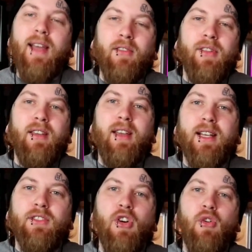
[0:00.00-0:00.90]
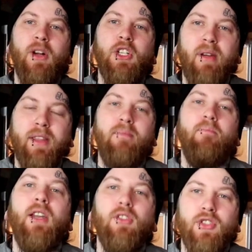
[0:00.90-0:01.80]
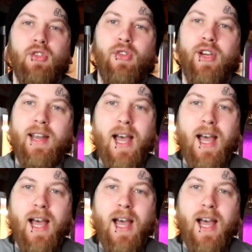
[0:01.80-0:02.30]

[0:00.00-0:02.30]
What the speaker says: I don't think you guys know much about that middle story